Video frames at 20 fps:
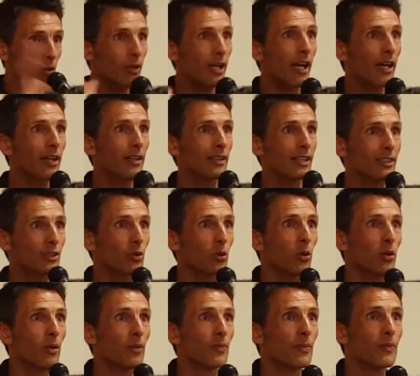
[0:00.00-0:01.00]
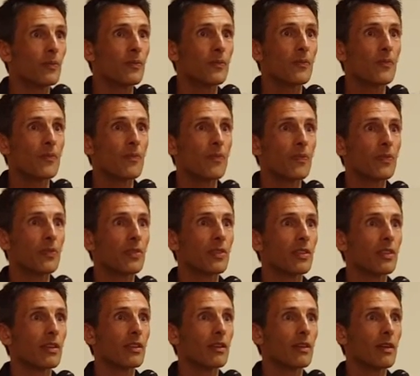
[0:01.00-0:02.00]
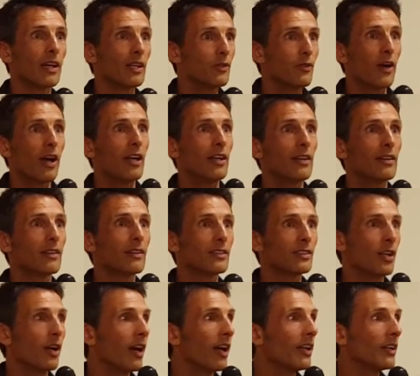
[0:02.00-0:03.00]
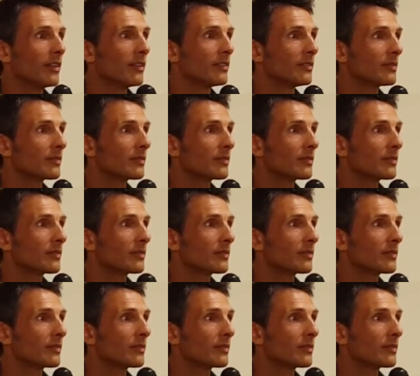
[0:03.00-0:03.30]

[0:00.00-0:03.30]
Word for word: Okay, that's cool. That's fine. It's all right.